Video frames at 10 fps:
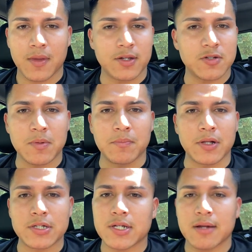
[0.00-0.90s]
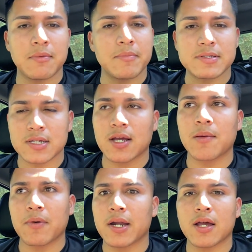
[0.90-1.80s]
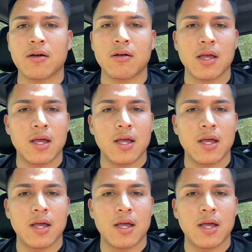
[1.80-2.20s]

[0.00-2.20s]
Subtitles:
I'd just be blushing. I'd be messing up right now.